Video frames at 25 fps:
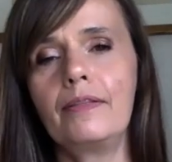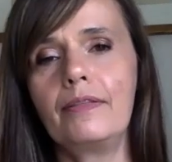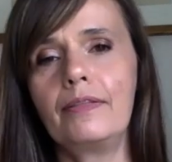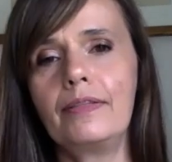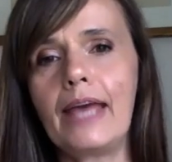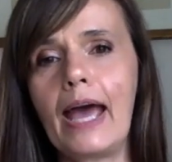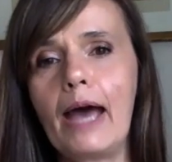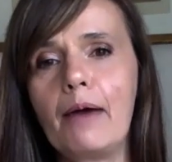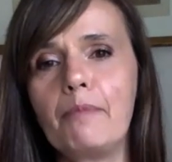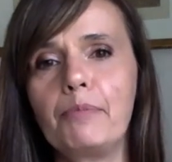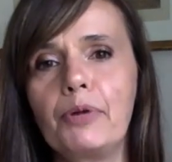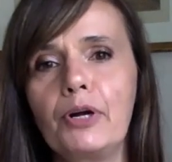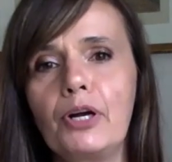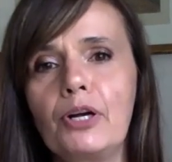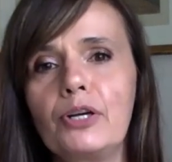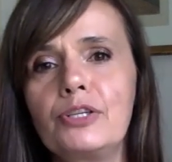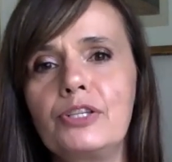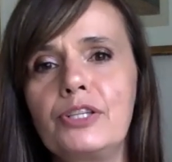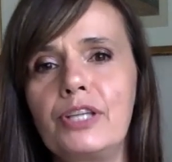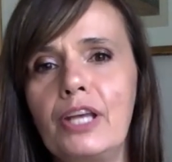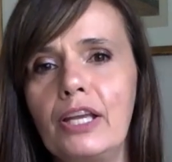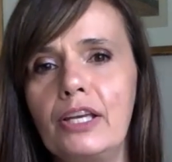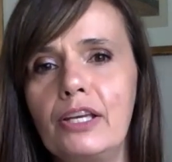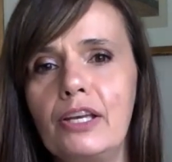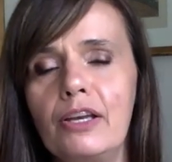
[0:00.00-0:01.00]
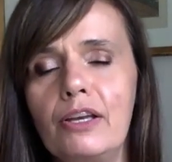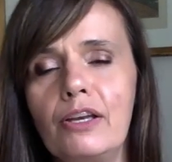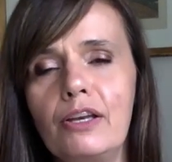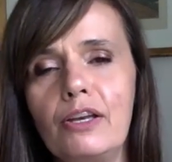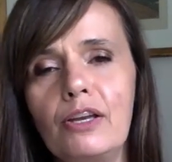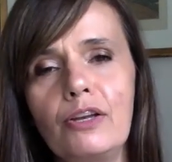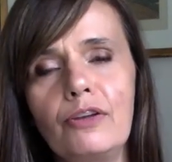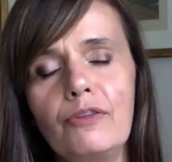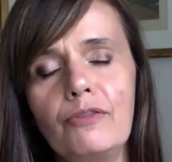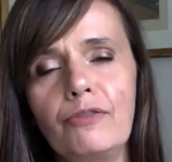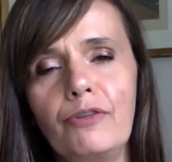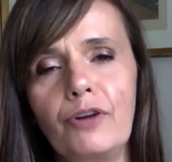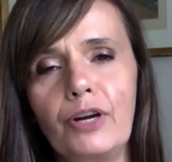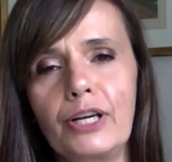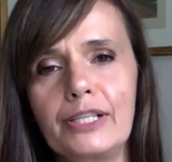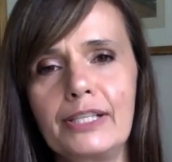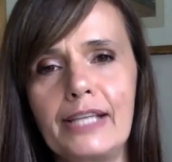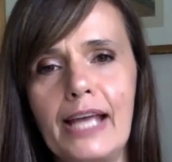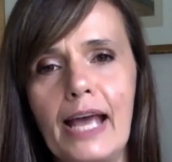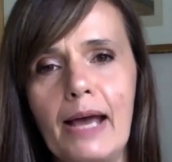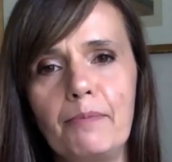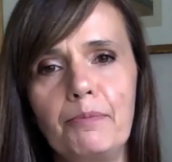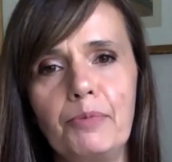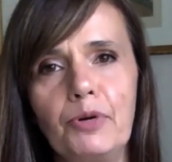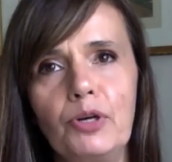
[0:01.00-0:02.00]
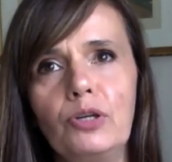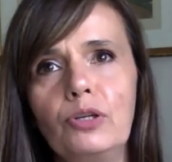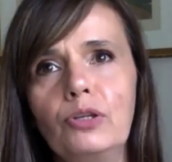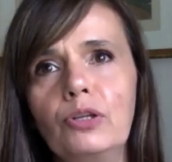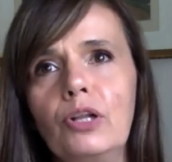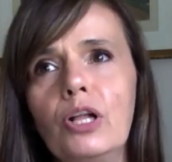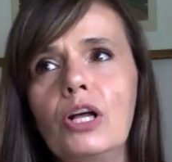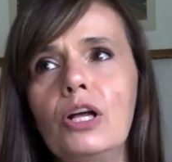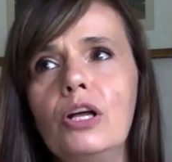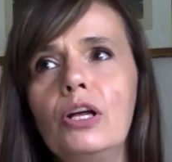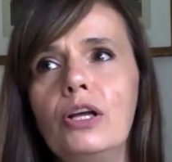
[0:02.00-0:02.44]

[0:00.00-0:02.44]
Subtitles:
that person, for example,